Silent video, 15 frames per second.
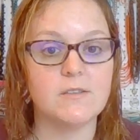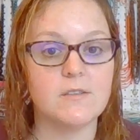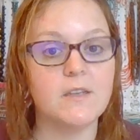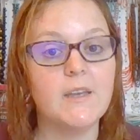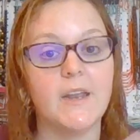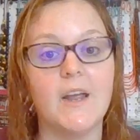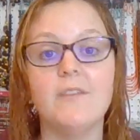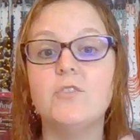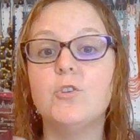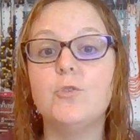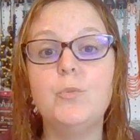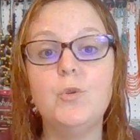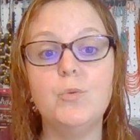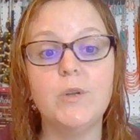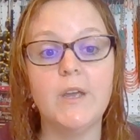Again, I've
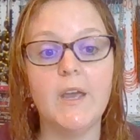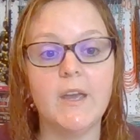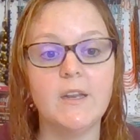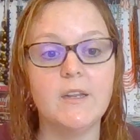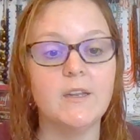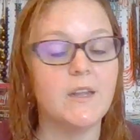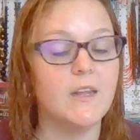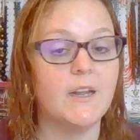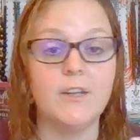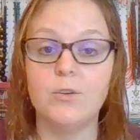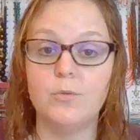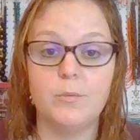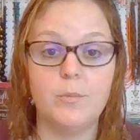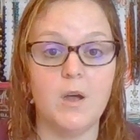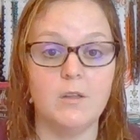communicated, and I
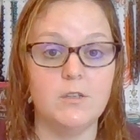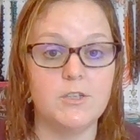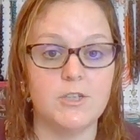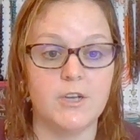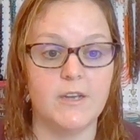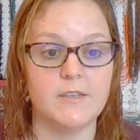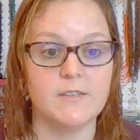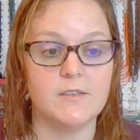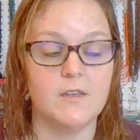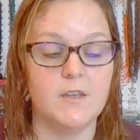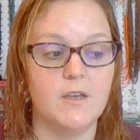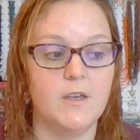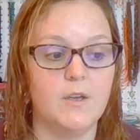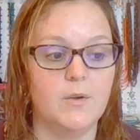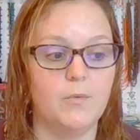don't apologize
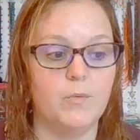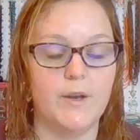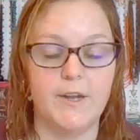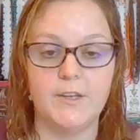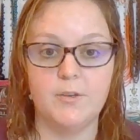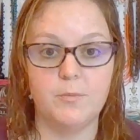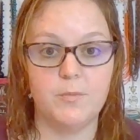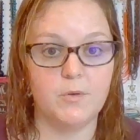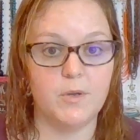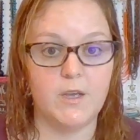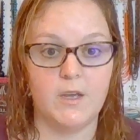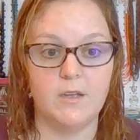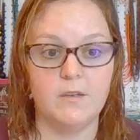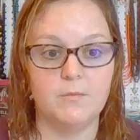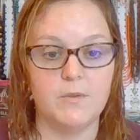when I
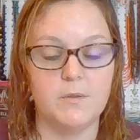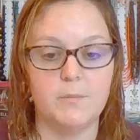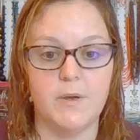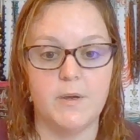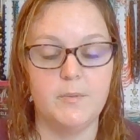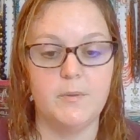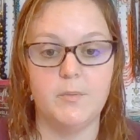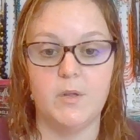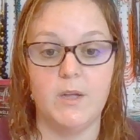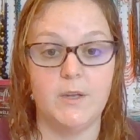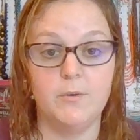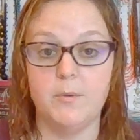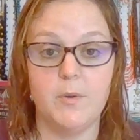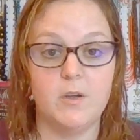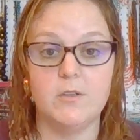communicate with my people. I
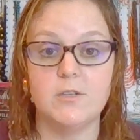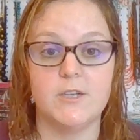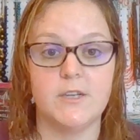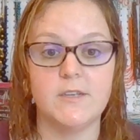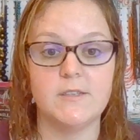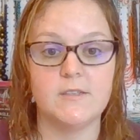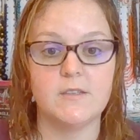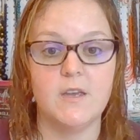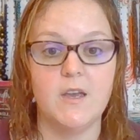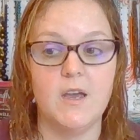don't apologize.